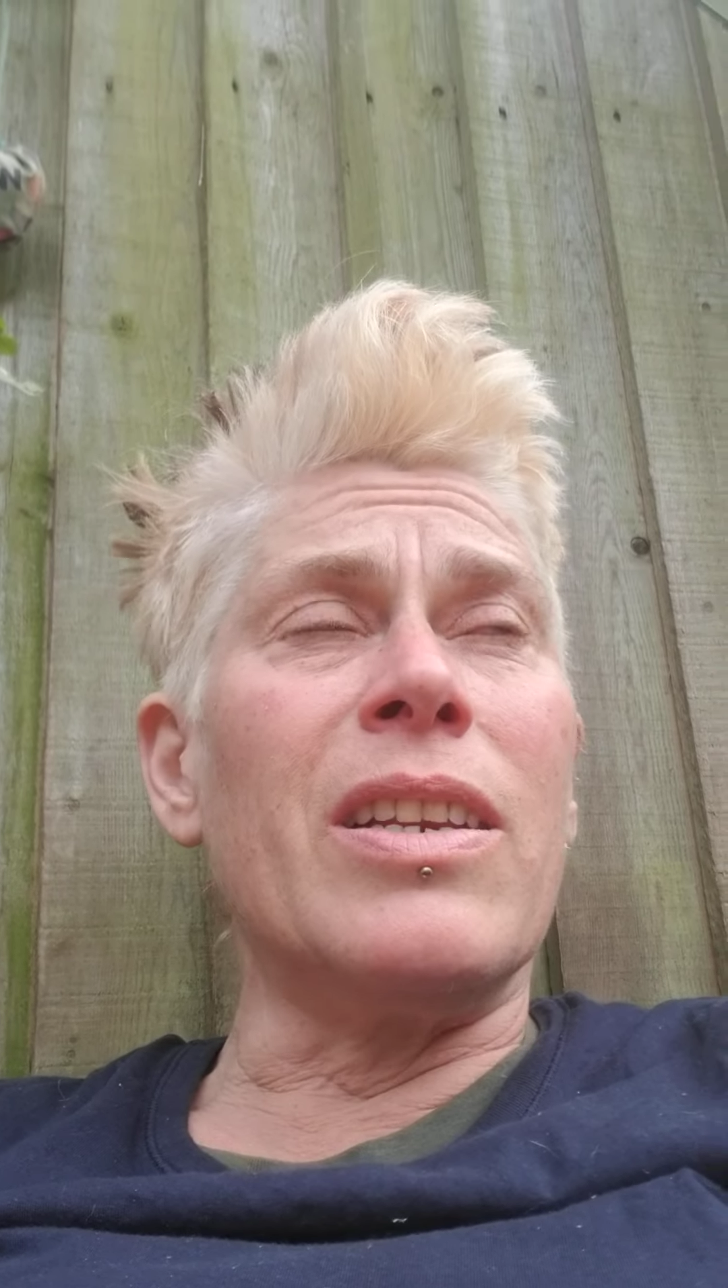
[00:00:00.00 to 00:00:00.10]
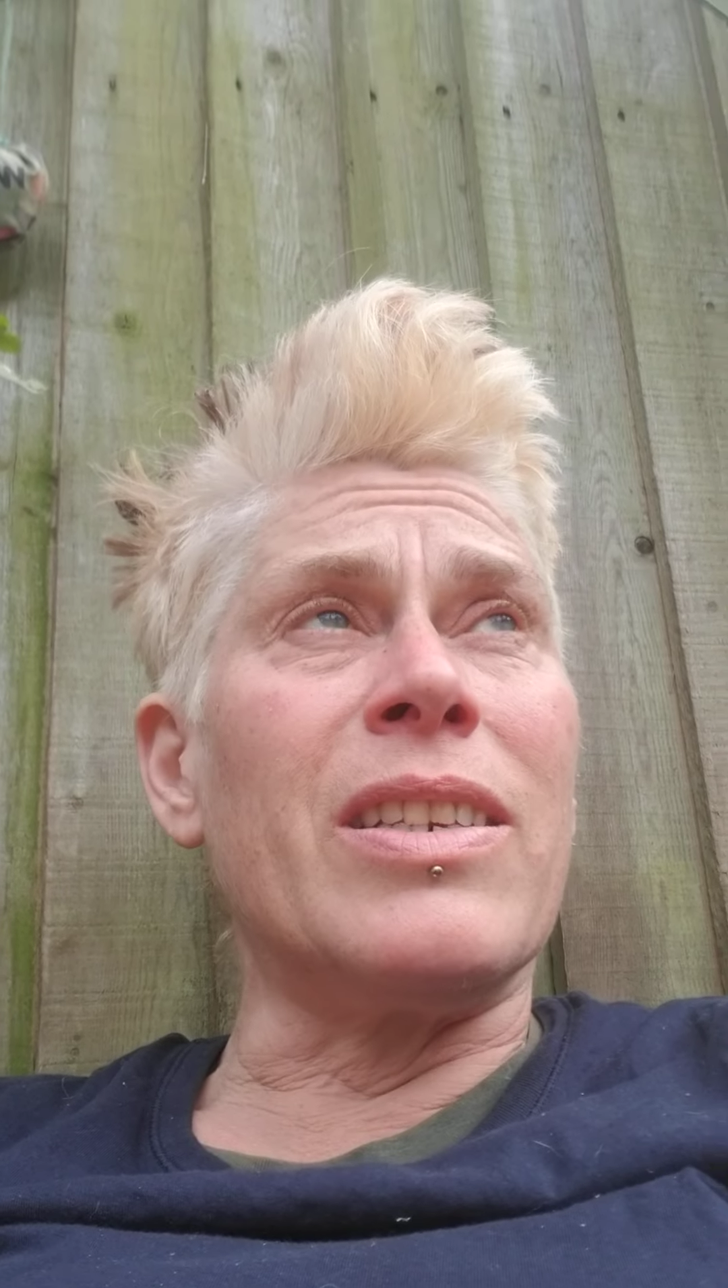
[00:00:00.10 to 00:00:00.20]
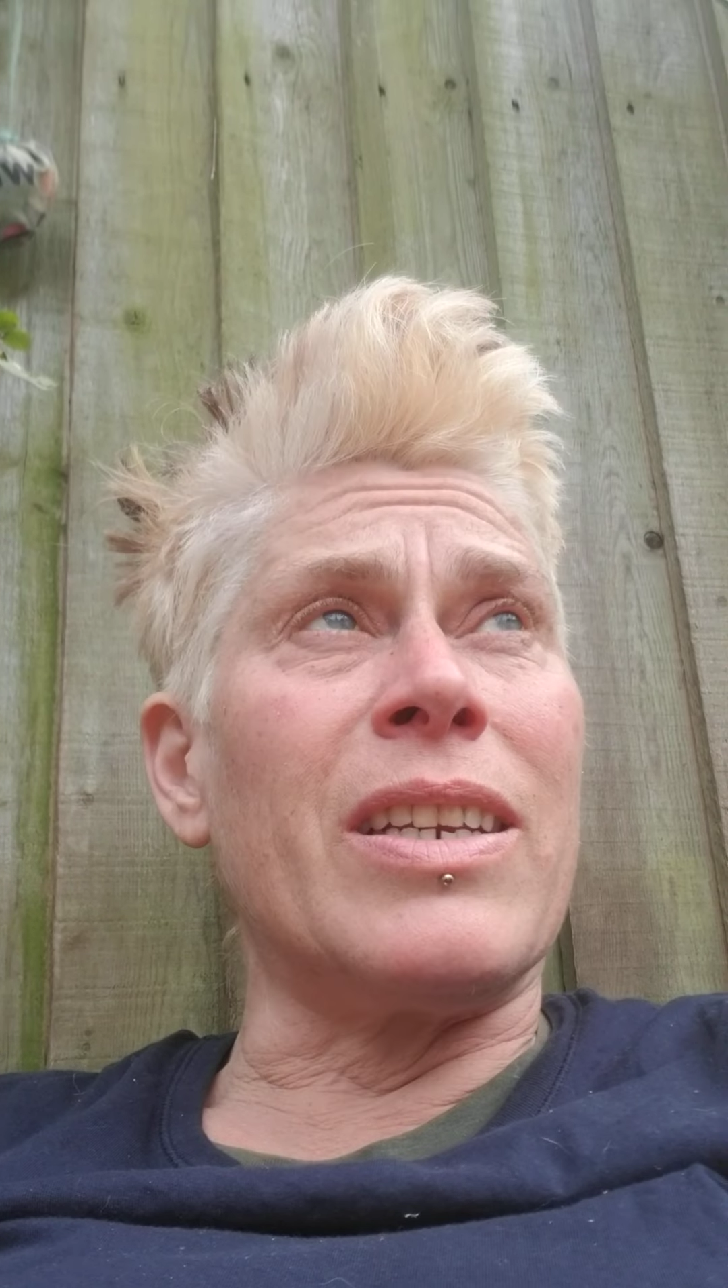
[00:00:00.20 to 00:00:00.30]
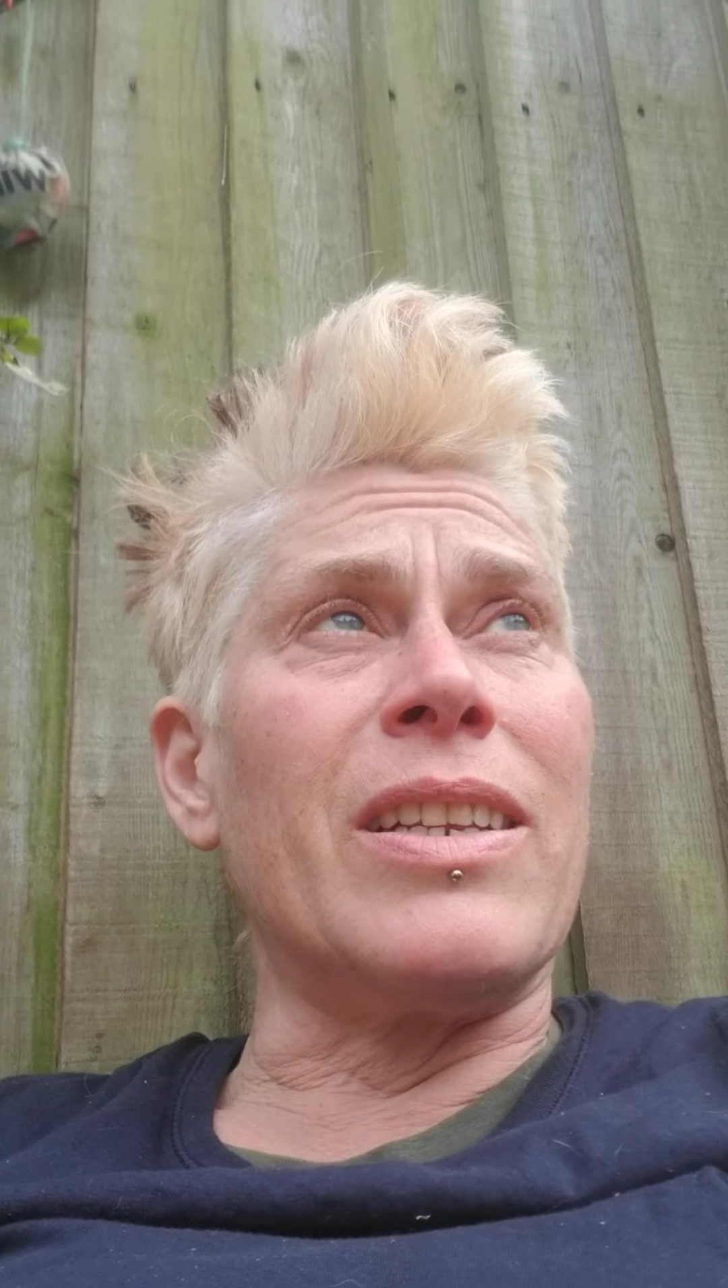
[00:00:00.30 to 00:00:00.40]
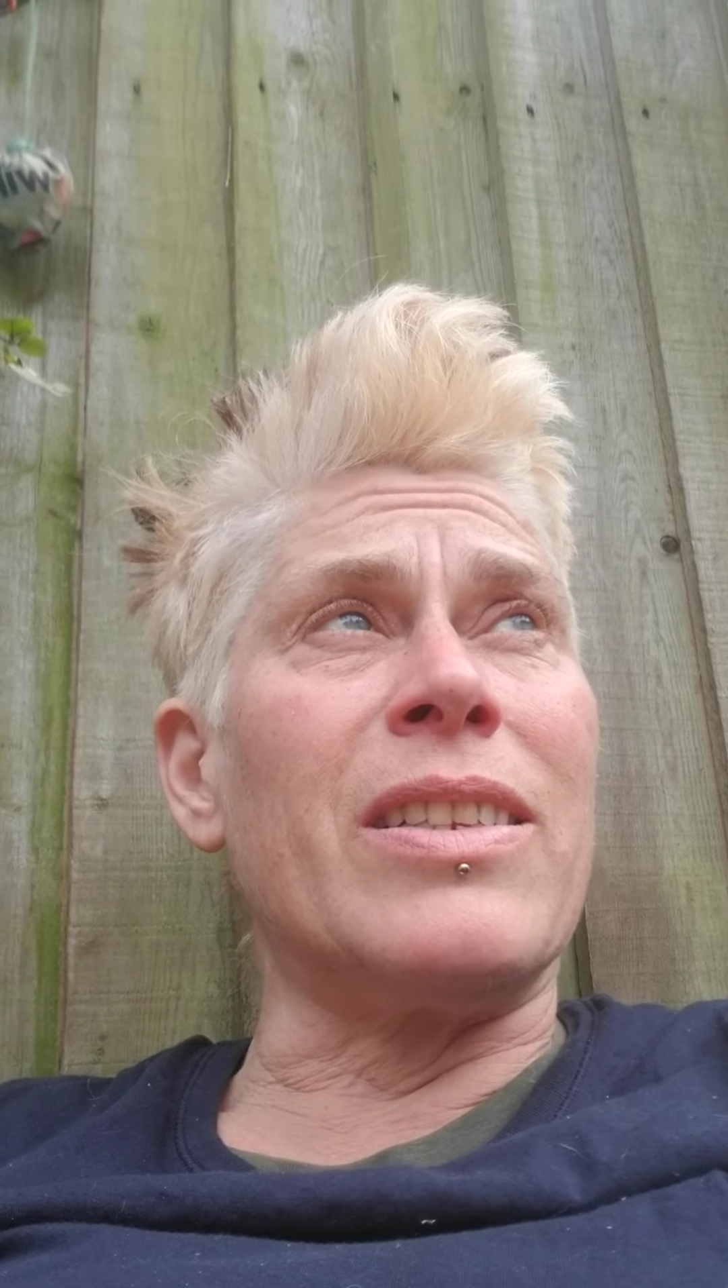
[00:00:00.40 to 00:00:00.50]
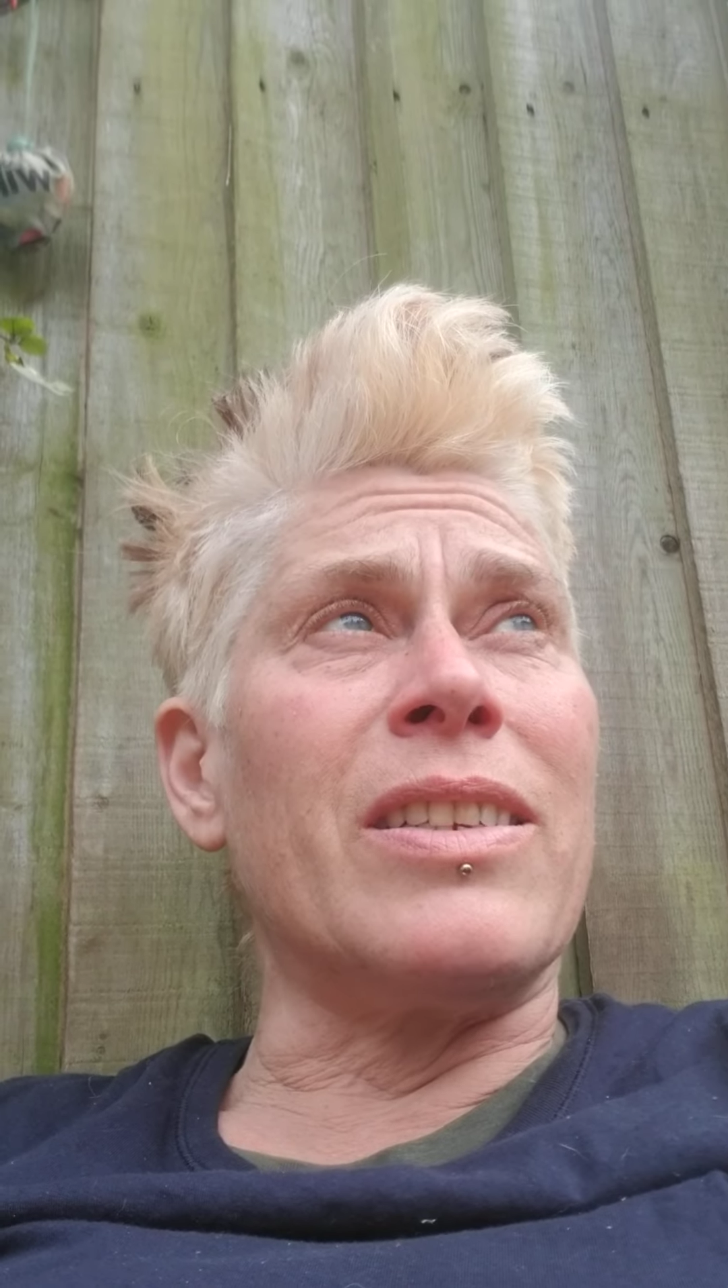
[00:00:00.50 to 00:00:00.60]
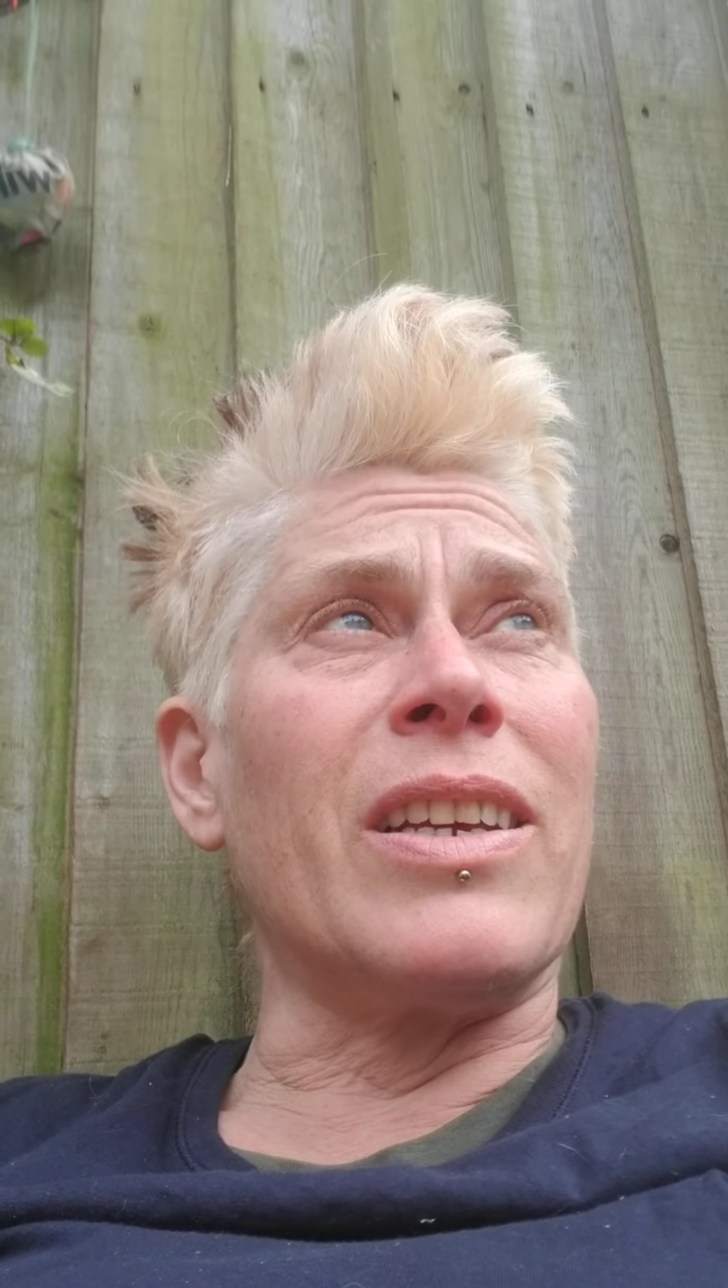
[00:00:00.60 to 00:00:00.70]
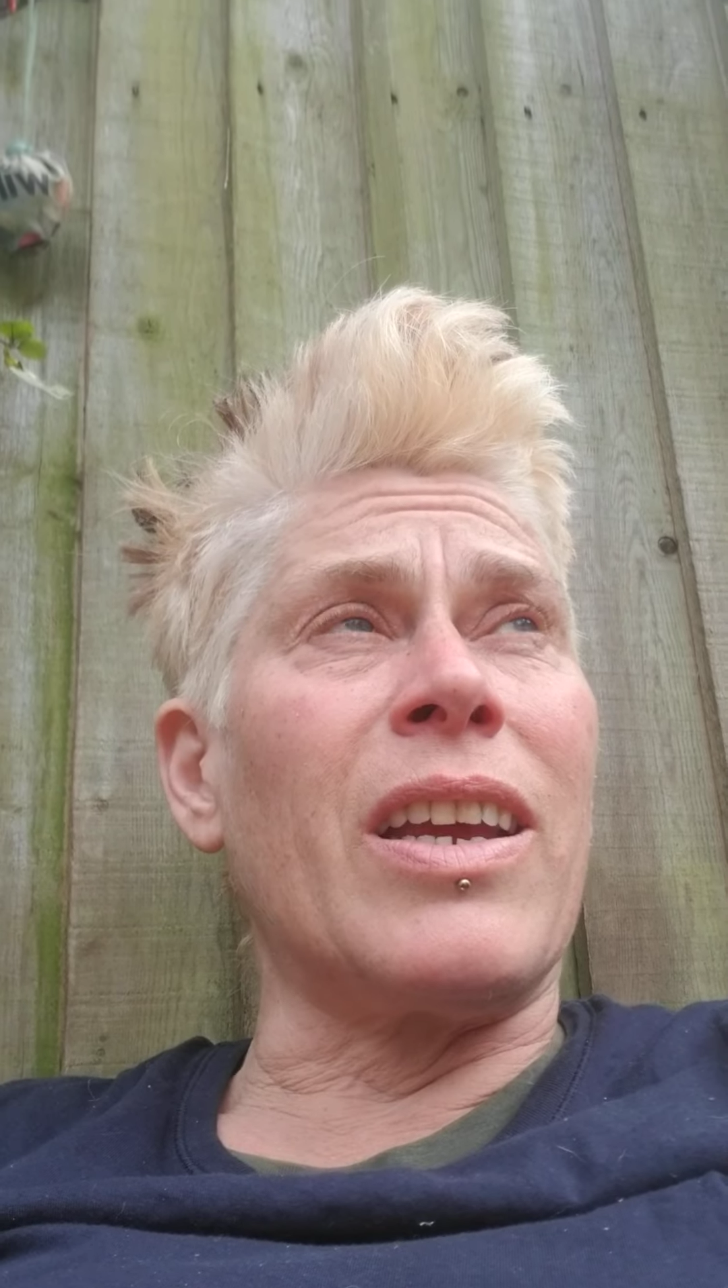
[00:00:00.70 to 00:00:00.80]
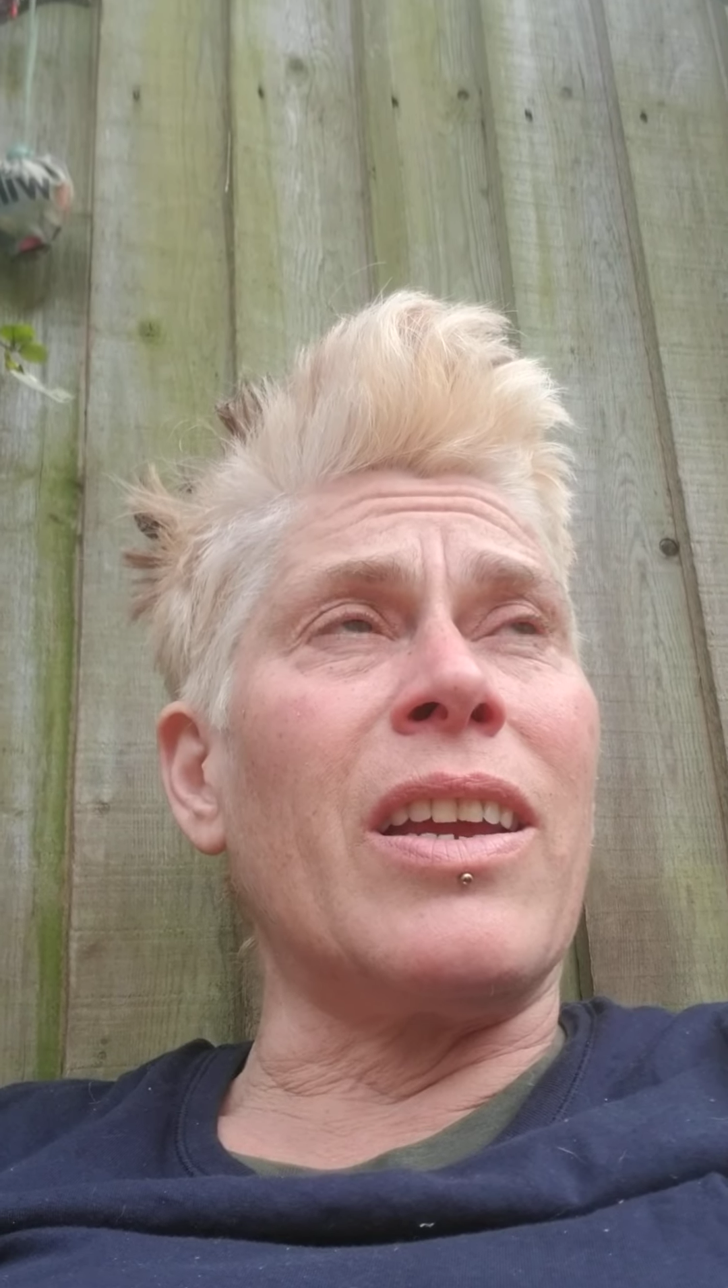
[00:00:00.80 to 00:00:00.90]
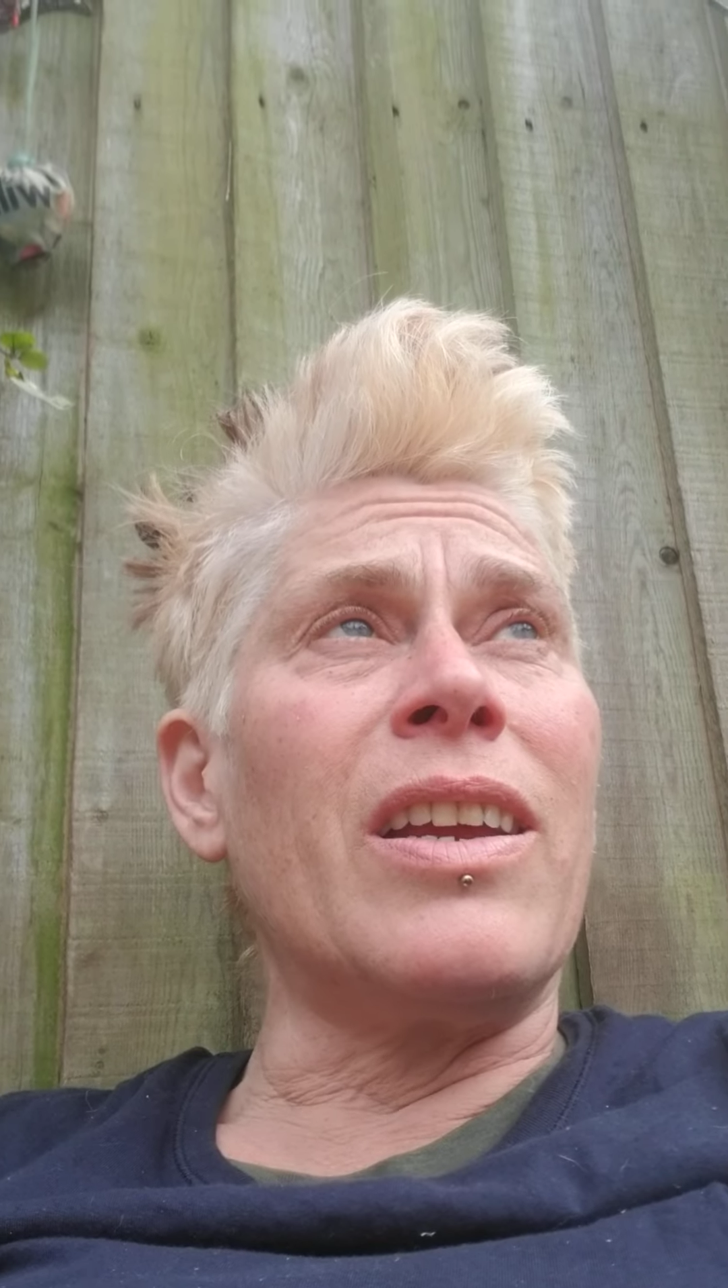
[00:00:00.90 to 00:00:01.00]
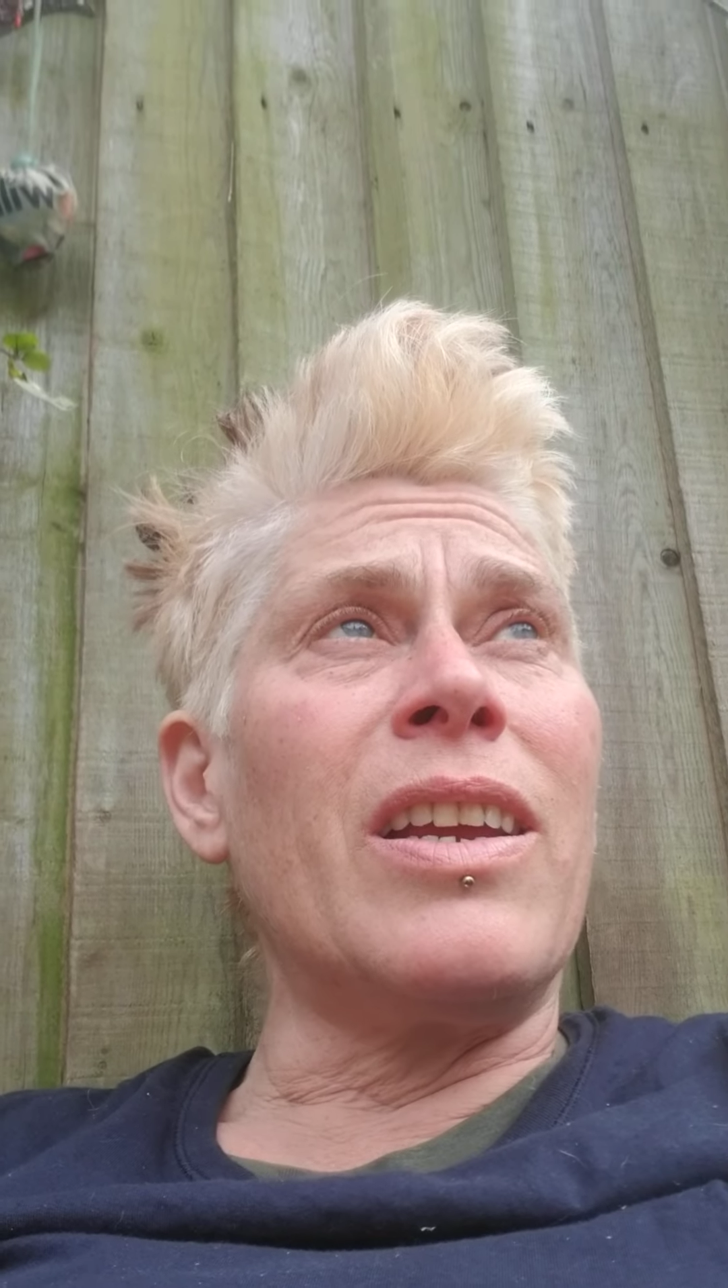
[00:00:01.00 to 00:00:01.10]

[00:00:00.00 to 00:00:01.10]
did it today.